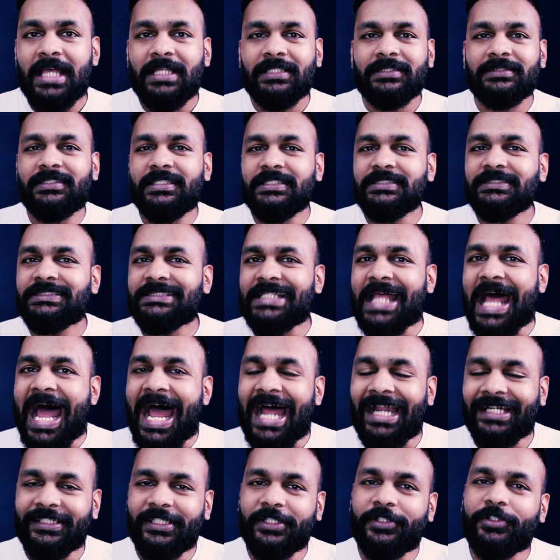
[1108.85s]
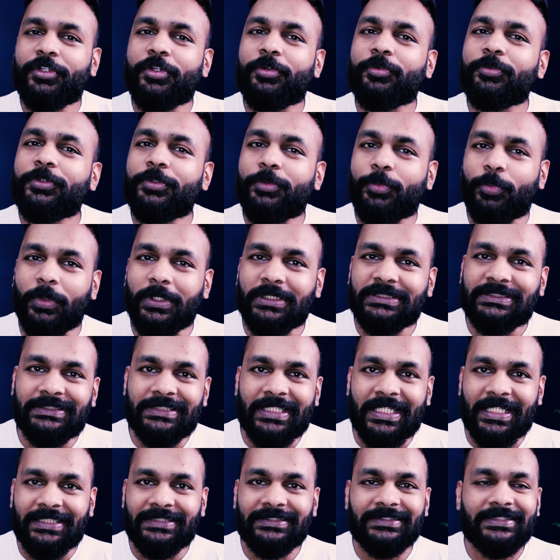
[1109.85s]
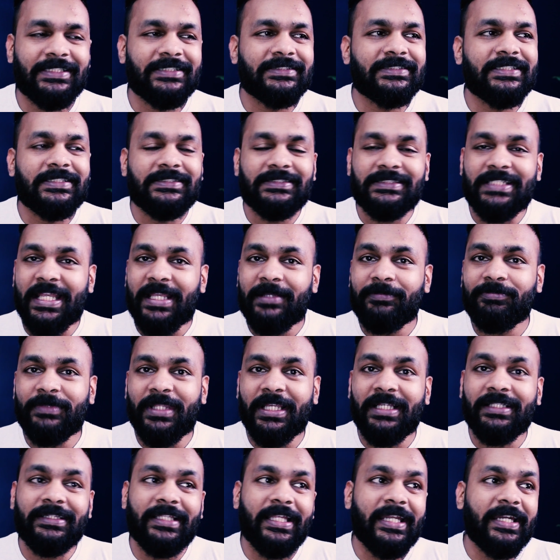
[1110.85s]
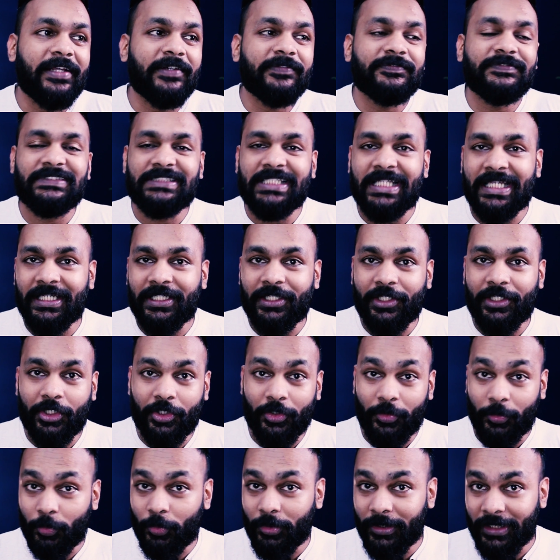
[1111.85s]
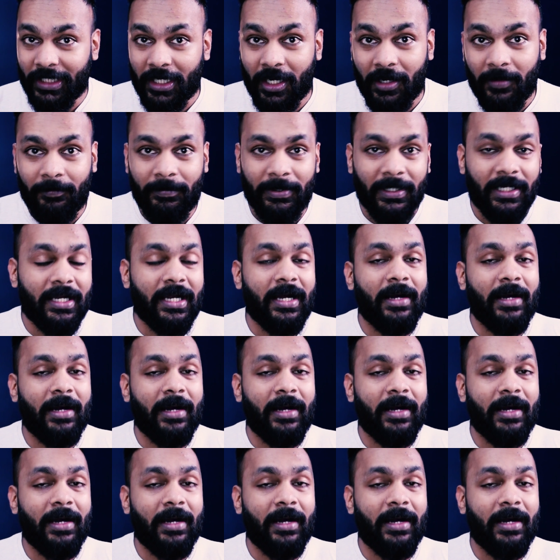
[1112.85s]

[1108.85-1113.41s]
This attitude towards science is the same thing that I've seen growing up